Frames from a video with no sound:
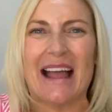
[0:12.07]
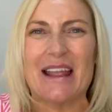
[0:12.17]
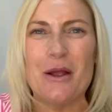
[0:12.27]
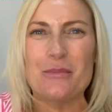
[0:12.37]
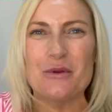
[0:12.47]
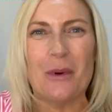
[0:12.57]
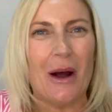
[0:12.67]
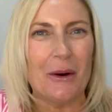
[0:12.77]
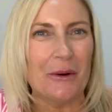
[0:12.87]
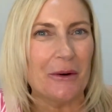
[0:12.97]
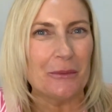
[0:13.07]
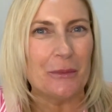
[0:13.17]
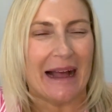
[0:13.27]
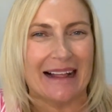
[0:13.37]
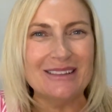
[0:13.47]
I hope you are all
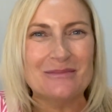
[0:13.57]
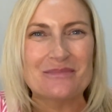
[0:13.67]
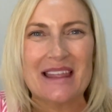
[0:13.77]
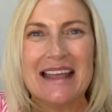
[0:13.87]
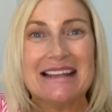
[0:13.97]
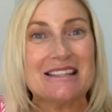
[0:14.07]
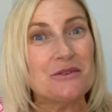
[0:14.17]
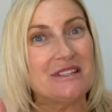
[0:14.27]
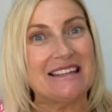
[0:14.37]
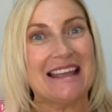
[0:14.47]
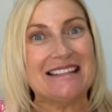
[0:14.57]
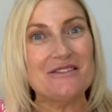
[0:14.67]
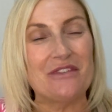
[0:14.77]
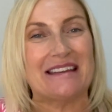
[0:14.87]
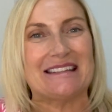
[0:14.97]
well. So
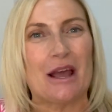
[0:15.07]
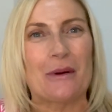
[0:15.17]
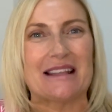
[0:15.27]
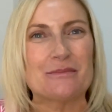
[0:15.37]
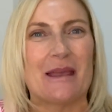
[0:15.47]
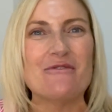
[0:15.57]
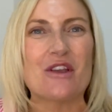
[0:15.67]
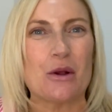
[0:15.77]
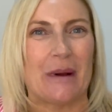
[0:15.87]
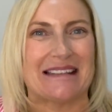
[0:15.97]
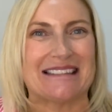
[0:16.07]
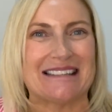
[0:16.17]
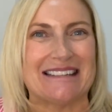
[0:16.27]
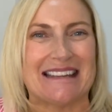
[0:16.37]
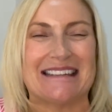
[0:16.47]
today's video has been
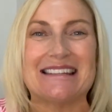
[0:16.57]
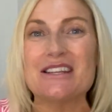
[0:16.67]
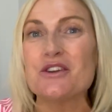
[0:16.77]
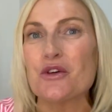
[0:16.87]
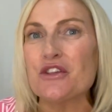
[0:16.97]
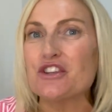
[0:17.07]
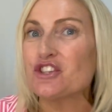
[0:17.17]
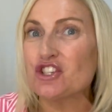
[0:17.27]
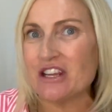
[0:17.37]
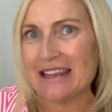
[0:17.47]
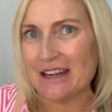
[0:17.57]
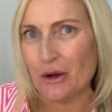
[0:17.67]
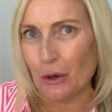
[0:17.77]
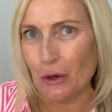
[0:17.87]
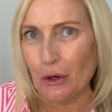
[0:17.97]
requested. It is another SHEIN
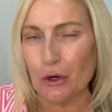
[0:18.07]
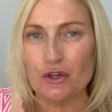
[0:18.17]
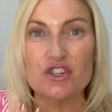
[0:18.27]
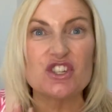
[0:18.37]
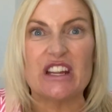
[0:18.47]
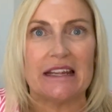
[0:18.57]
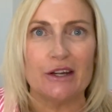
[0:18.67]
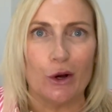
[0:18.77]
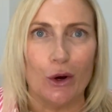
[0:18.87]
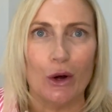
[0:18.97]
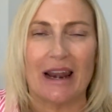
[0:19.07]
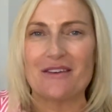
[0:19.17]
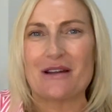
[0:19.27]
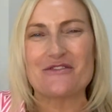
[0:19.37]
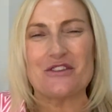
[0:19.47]
haul, or SHEIN haul,
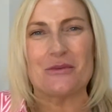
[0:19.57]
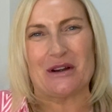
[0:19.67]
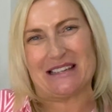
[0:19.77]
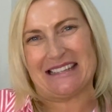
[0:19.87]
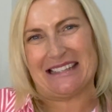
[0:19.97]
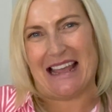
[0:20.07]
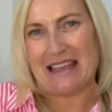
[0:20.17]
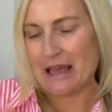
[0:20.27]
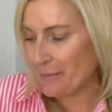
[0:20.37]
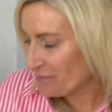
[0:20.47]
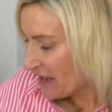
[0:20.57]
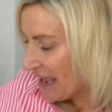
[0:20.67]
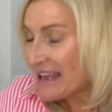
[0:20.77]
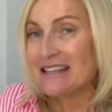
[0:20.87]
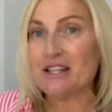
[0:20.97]
however you want to say it.
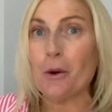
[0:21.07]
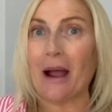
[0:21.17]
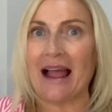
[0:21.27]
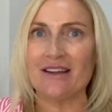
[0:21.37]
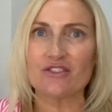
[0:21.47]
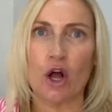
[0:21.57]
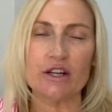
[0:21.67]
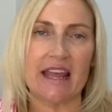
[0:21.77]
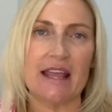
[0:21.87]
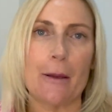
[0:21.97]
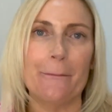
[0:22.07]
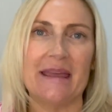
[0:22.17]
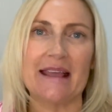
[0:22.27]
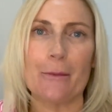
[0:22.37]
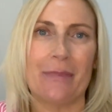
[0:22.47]
So I have got a
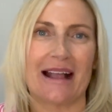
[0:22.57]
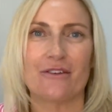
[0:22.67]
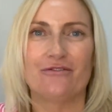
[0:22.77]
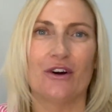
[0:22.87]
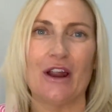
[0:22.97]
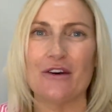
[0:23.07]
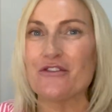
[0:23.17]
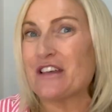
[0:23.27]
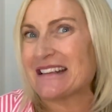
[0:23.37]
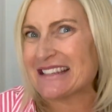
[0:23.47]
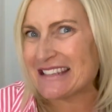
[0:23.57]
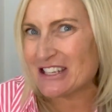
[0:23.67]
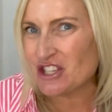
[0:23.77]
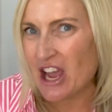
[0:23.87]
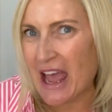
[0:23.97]
big bag full of things to
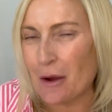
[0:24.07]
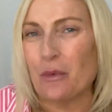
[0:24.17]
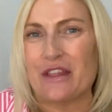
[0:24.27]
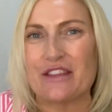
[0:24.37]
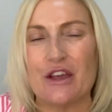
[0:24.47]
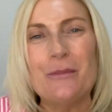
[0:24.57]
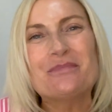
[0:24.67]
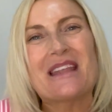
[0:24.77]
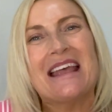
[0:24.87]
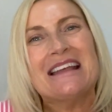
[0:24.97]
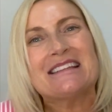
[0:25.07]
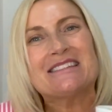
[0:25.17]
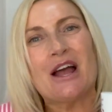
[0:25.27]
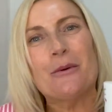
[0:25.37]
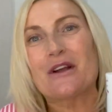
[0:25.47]
share with you.
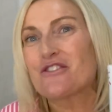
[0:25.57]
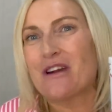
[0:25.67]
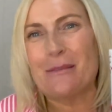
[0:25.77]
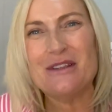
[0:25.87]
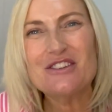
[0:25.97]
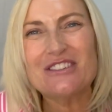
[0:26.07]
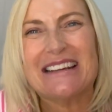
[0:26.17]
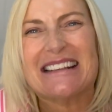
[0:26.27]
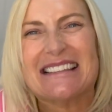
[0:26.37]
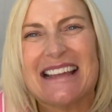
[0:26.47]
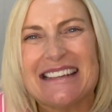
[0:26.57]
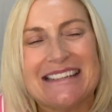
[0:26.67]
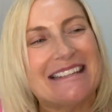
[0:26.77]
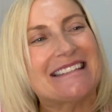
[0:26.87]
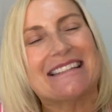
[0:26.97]
So grab your drinks and
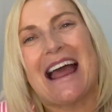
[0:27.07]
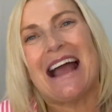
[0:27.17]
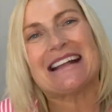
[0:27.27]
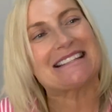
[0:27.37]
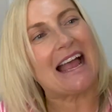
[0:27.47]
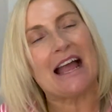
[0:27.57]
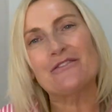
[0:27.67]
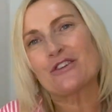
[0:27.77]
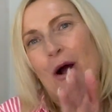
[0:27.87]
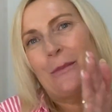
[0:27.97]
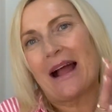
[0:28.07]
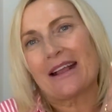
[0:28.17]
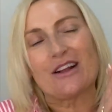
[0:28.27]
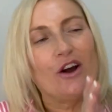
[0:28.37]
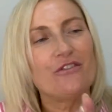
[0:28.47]
your snacks. I've got my
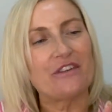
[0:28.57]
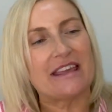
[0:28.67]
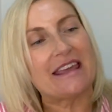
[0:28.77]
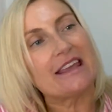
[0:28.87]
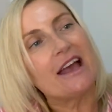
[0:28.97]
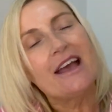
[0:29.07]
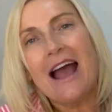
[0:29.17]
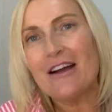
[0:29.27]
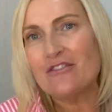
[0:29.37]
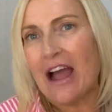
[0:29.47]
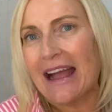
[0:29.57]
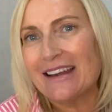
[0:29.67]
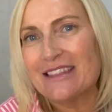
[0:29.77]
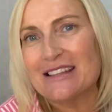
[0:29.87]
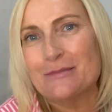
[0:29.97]
coffee here. I've not
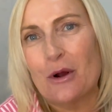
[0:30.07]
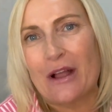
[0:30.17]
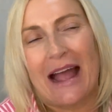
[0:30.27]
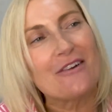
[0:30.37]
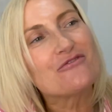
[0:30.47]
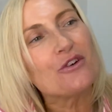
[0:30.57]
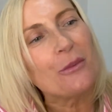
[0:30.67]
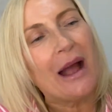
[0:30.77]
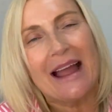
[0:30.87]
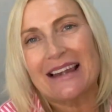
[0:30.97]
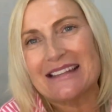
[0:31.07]
had this mug out for a while.